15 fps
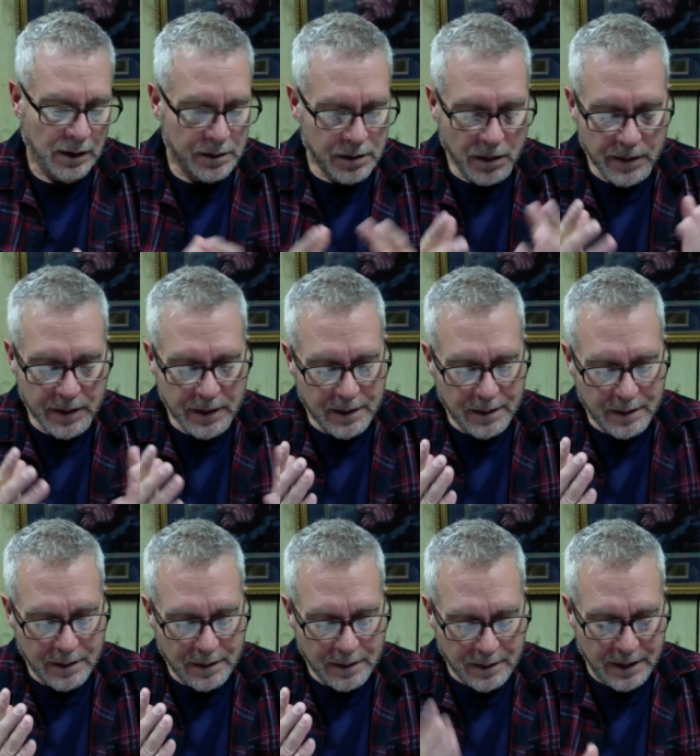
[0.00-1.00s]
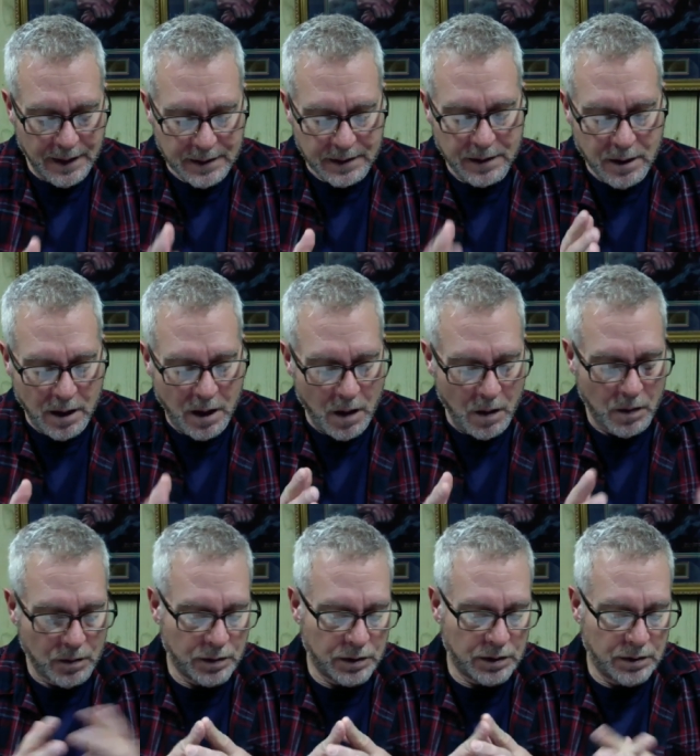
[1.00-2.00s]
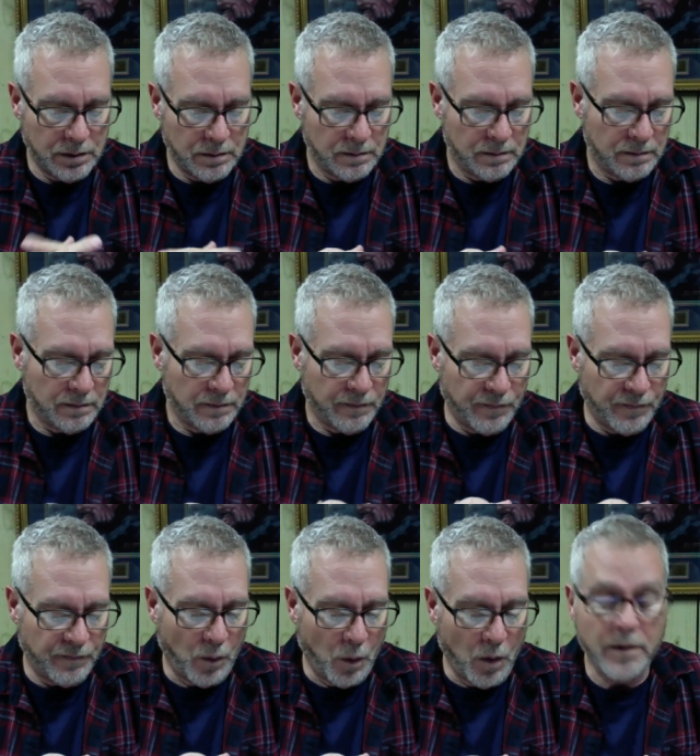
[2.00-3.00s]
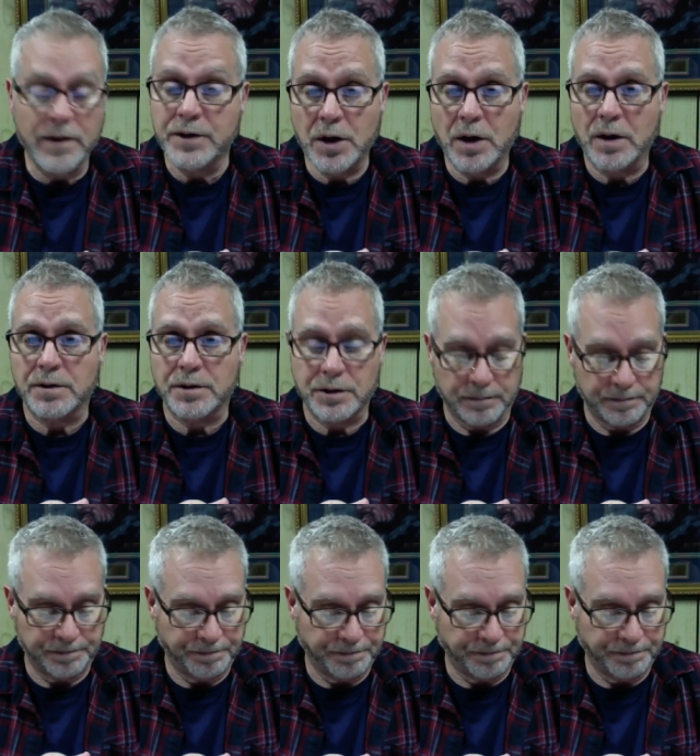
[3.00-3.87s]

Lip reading: So this goes for the church.